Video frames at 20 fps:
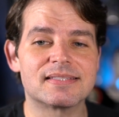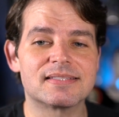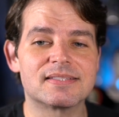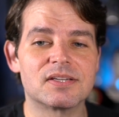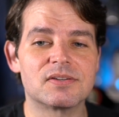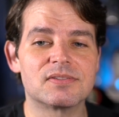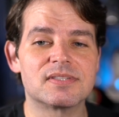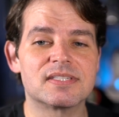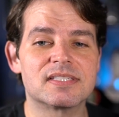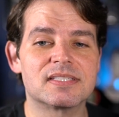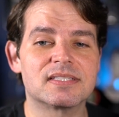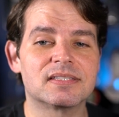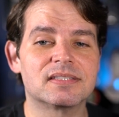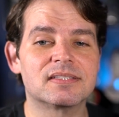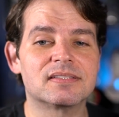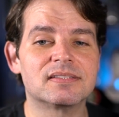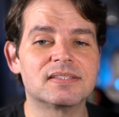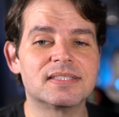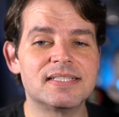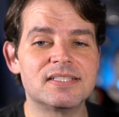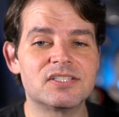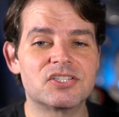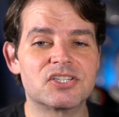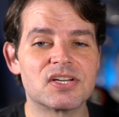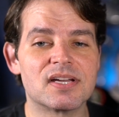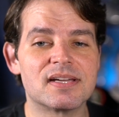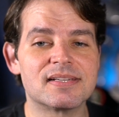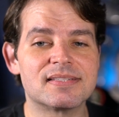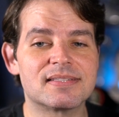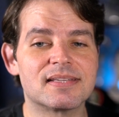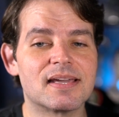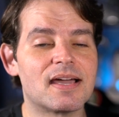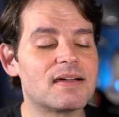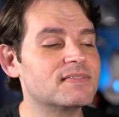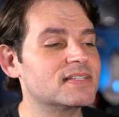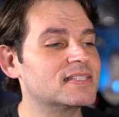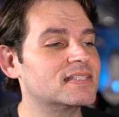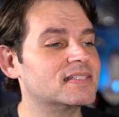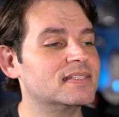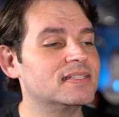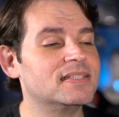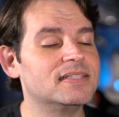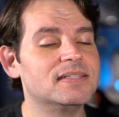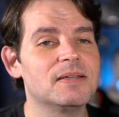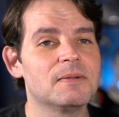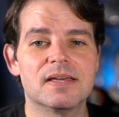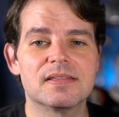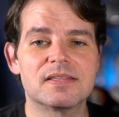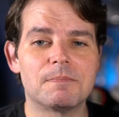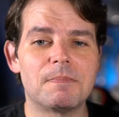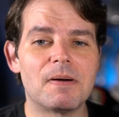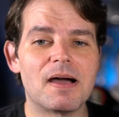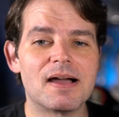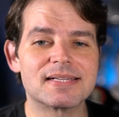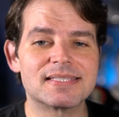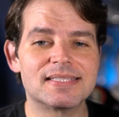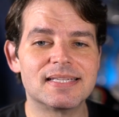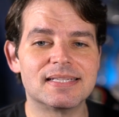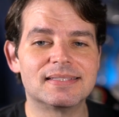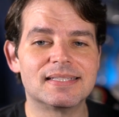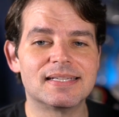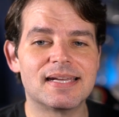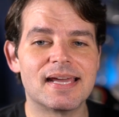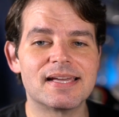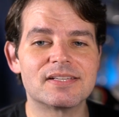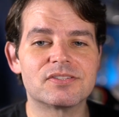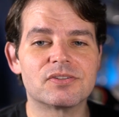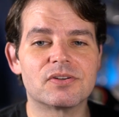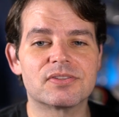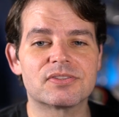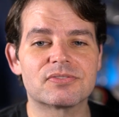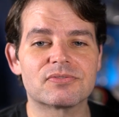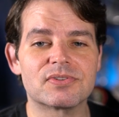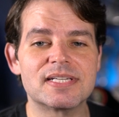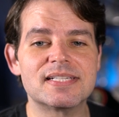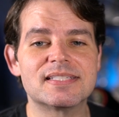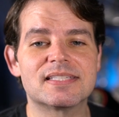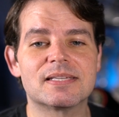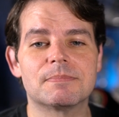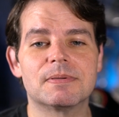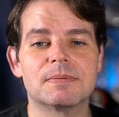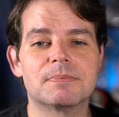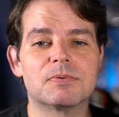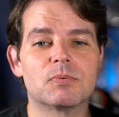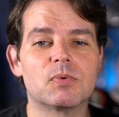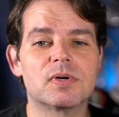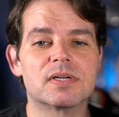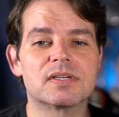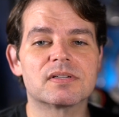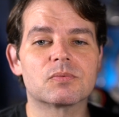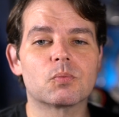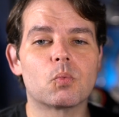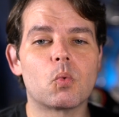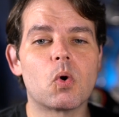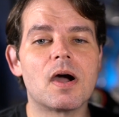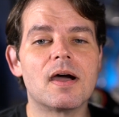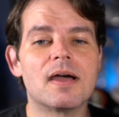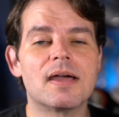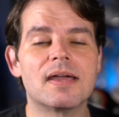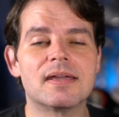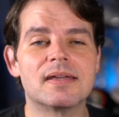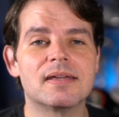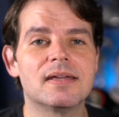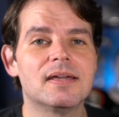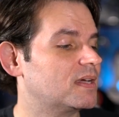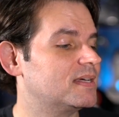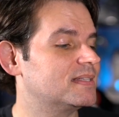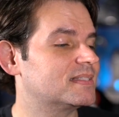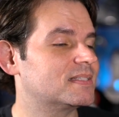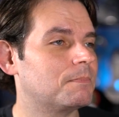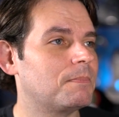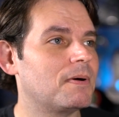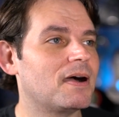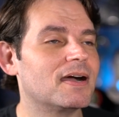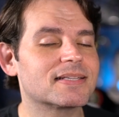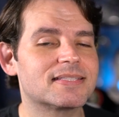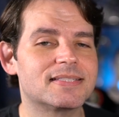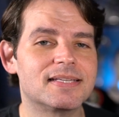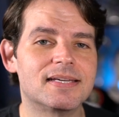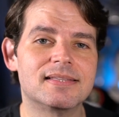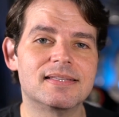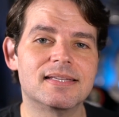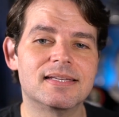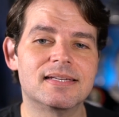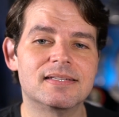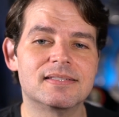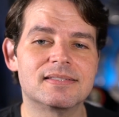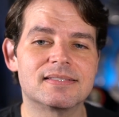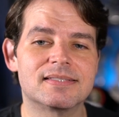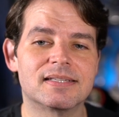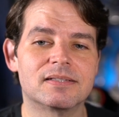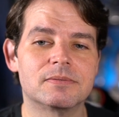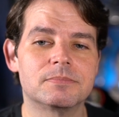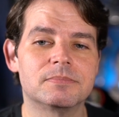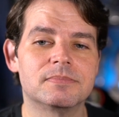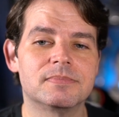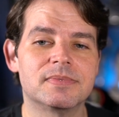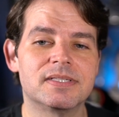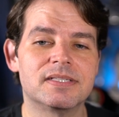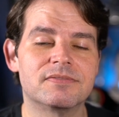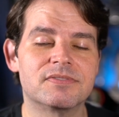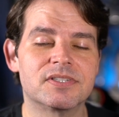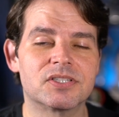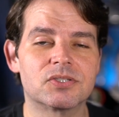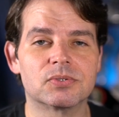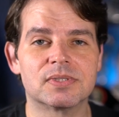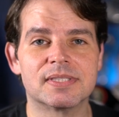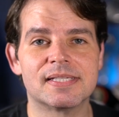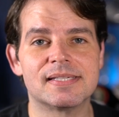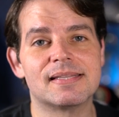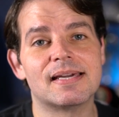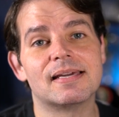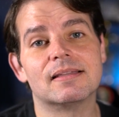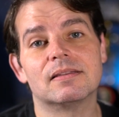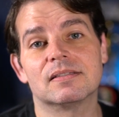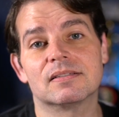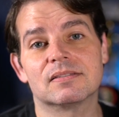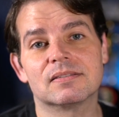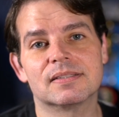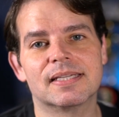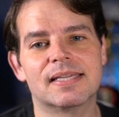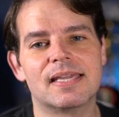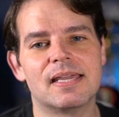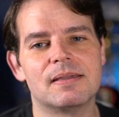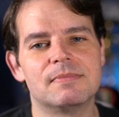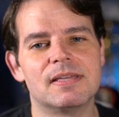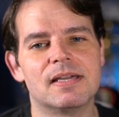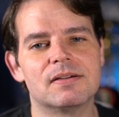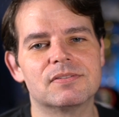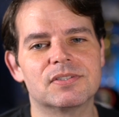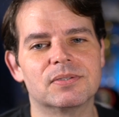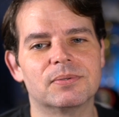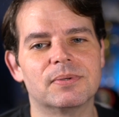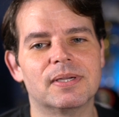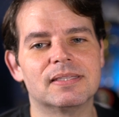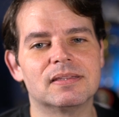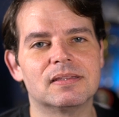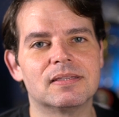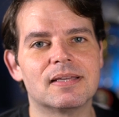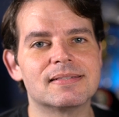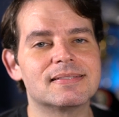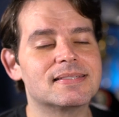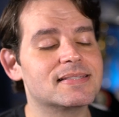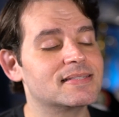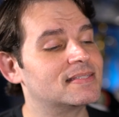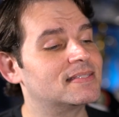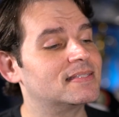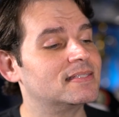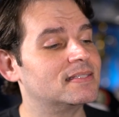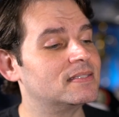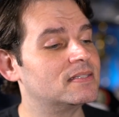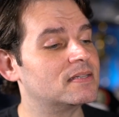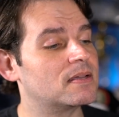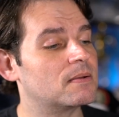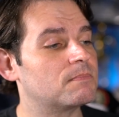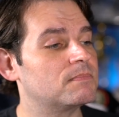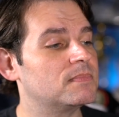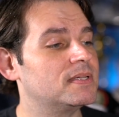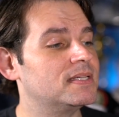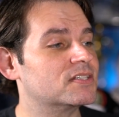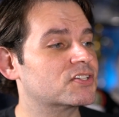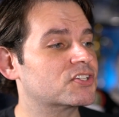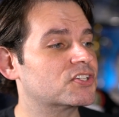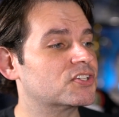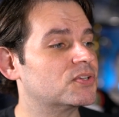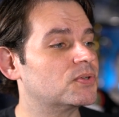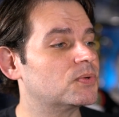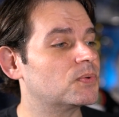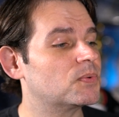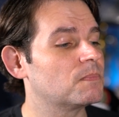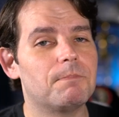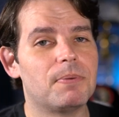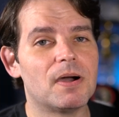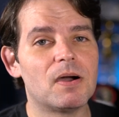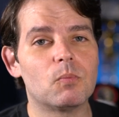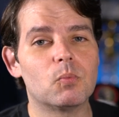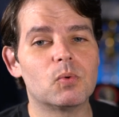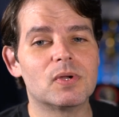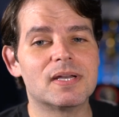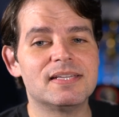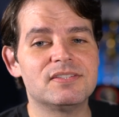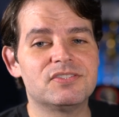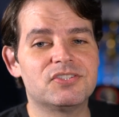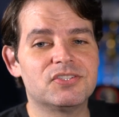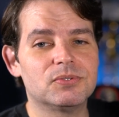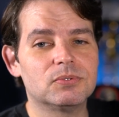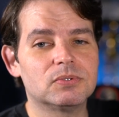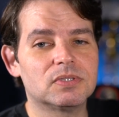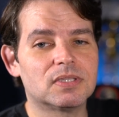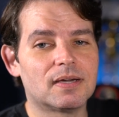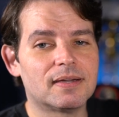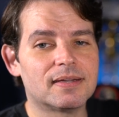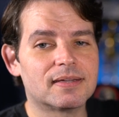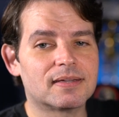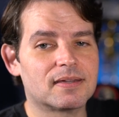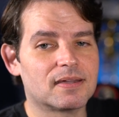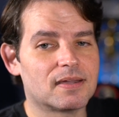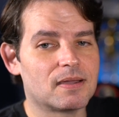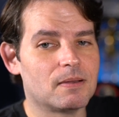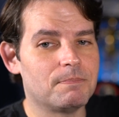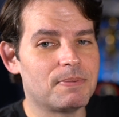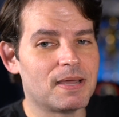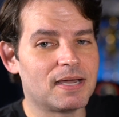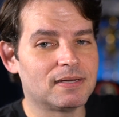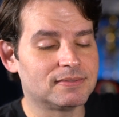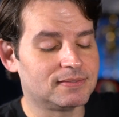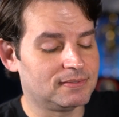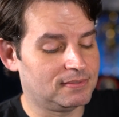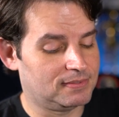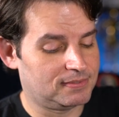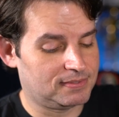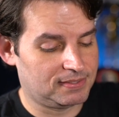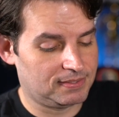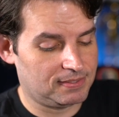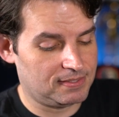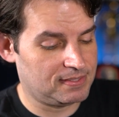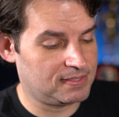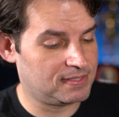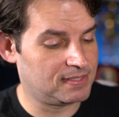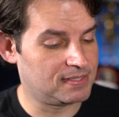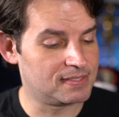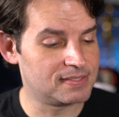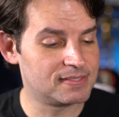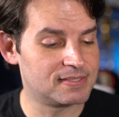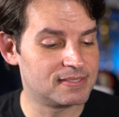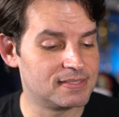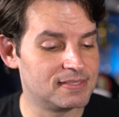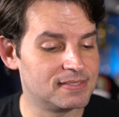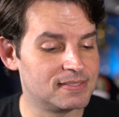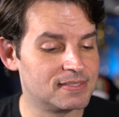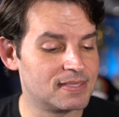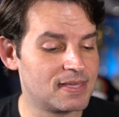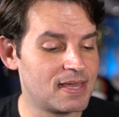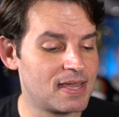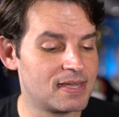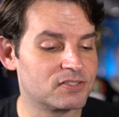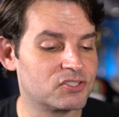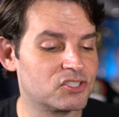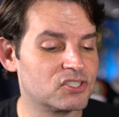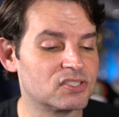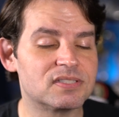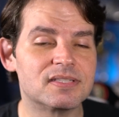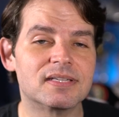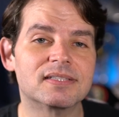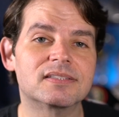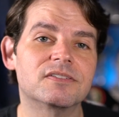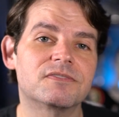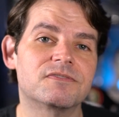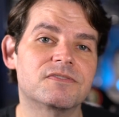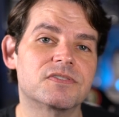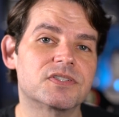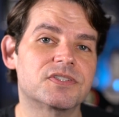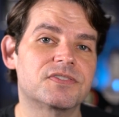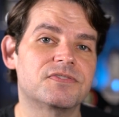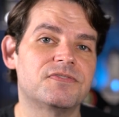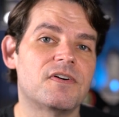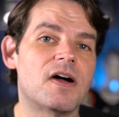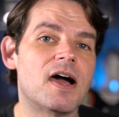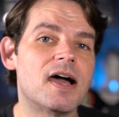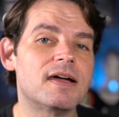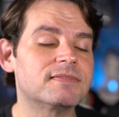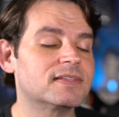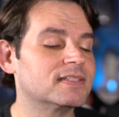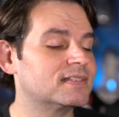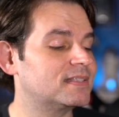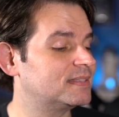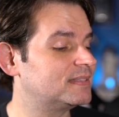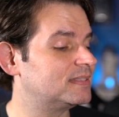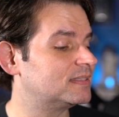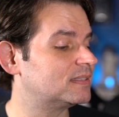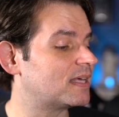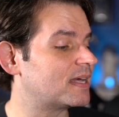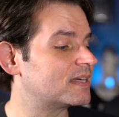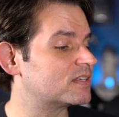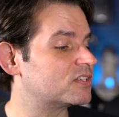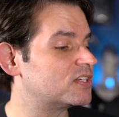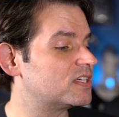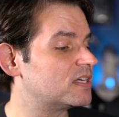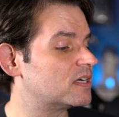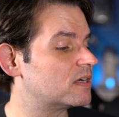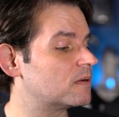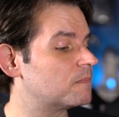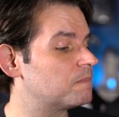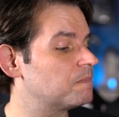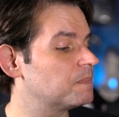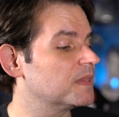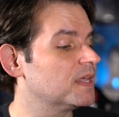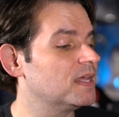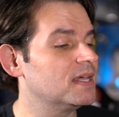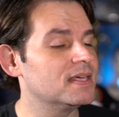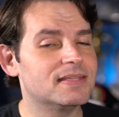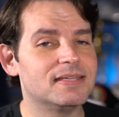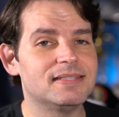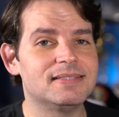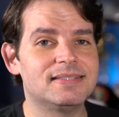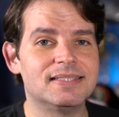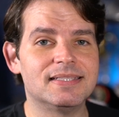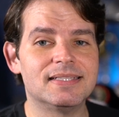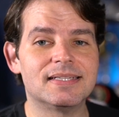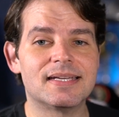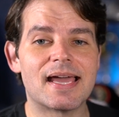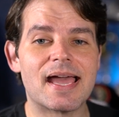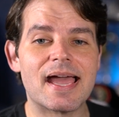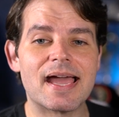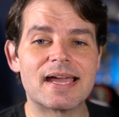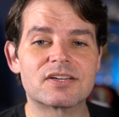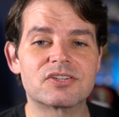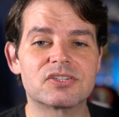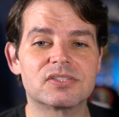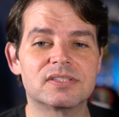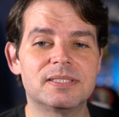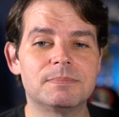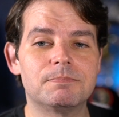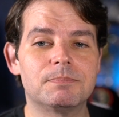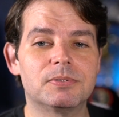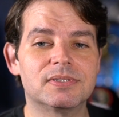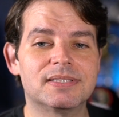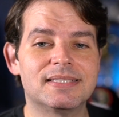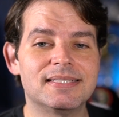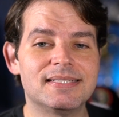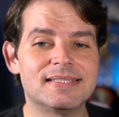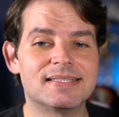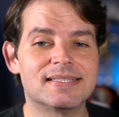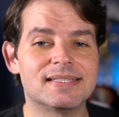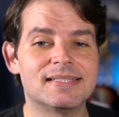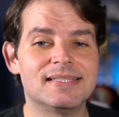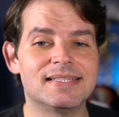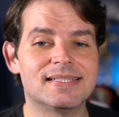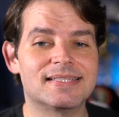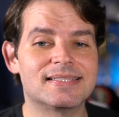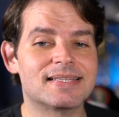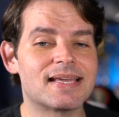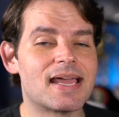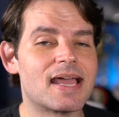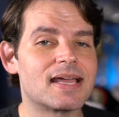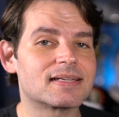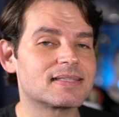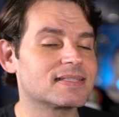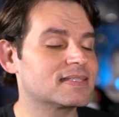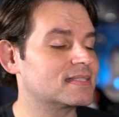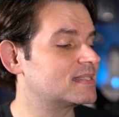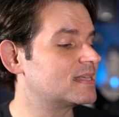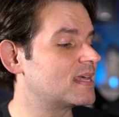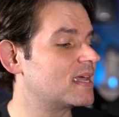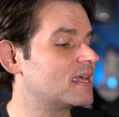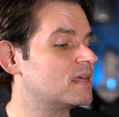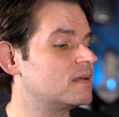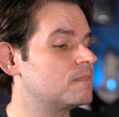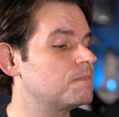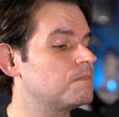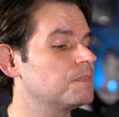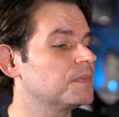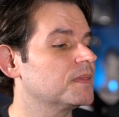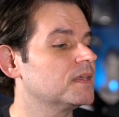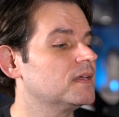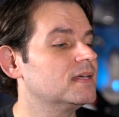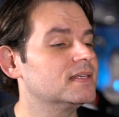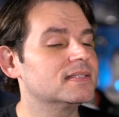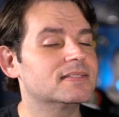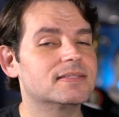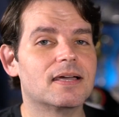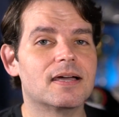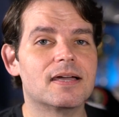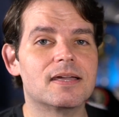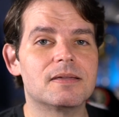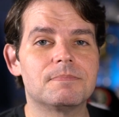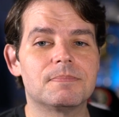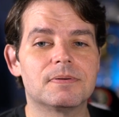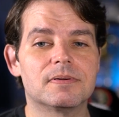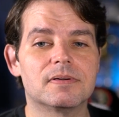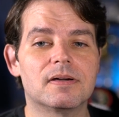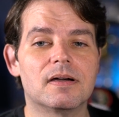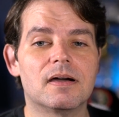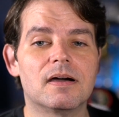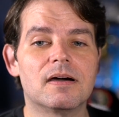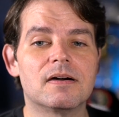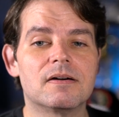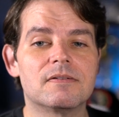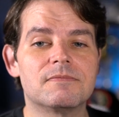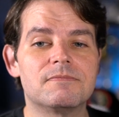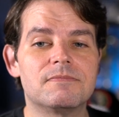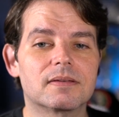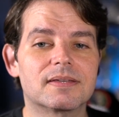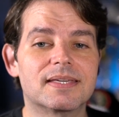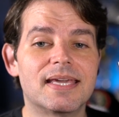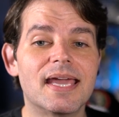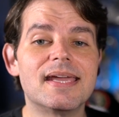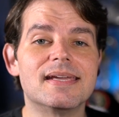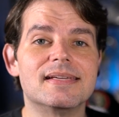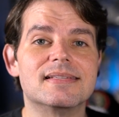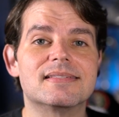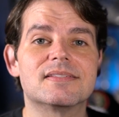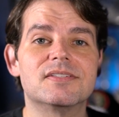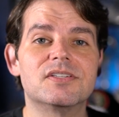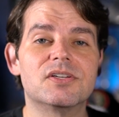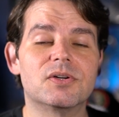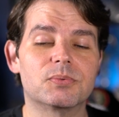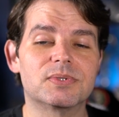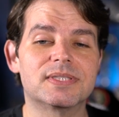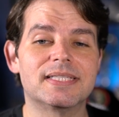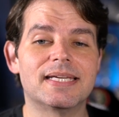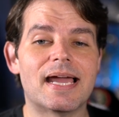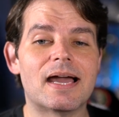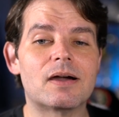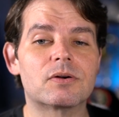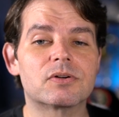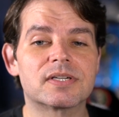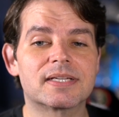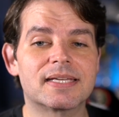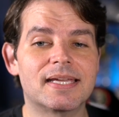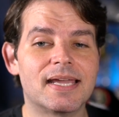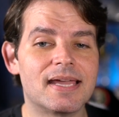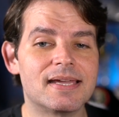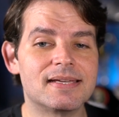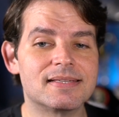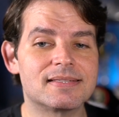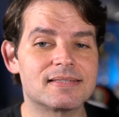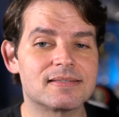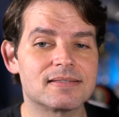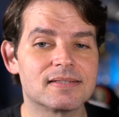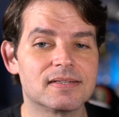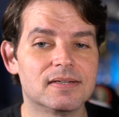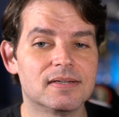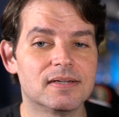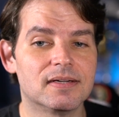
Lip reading: So this is literally just, obviously, the box set that has all three. Some people wondered why it's a box set and they didn't sell them individually. That literally came down to a licensing issue. But what I do like about this is that just like the first five that they did last year, they did actually put these in the exact same type of case, you know, with the outer case.